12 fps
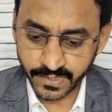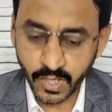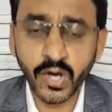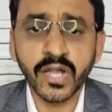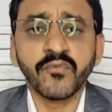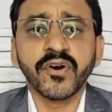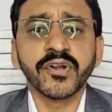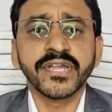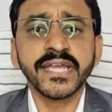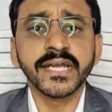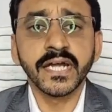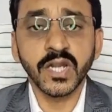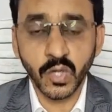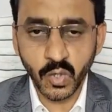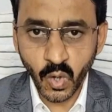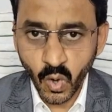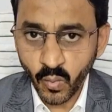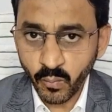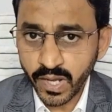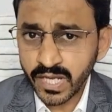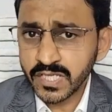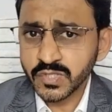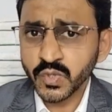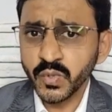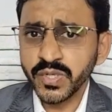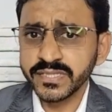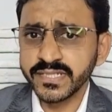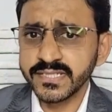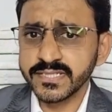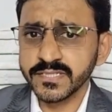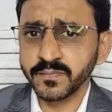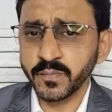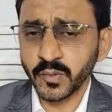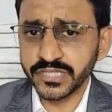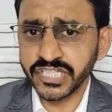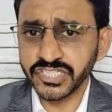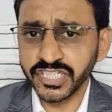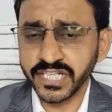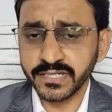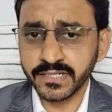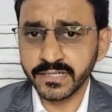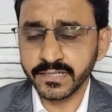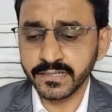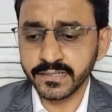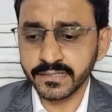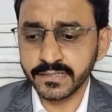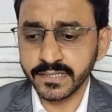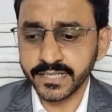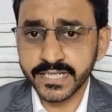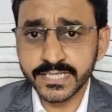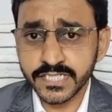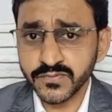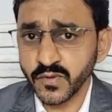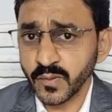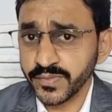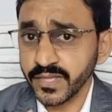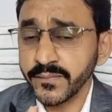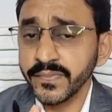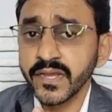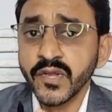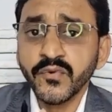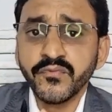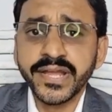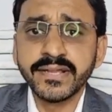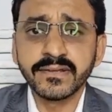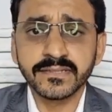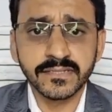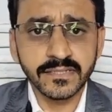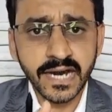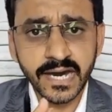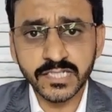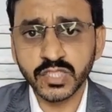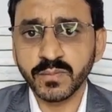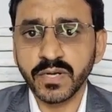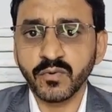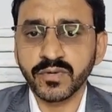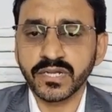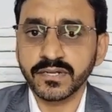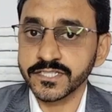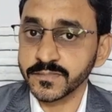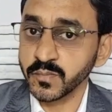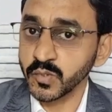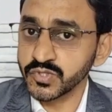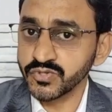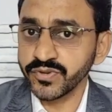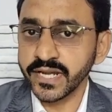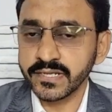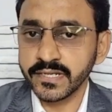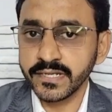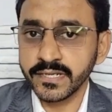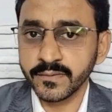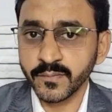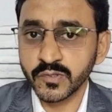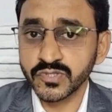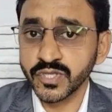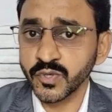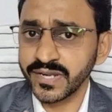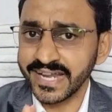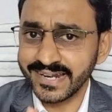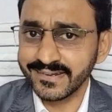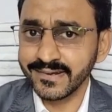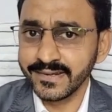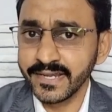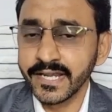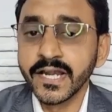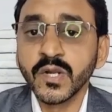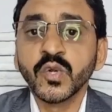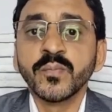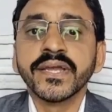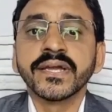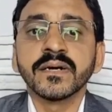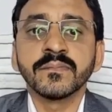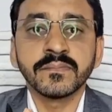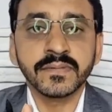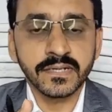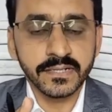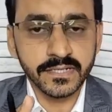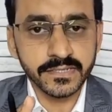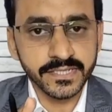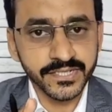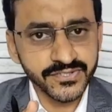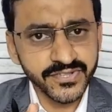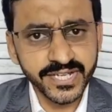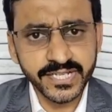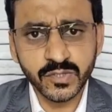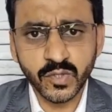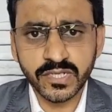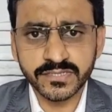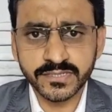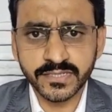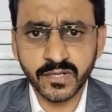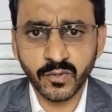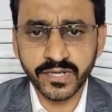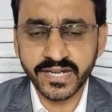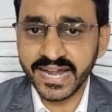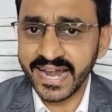Aortic knob. So this projection arises from the when the arch of aorta runs posterolaterally to become the descending thoracic aorta.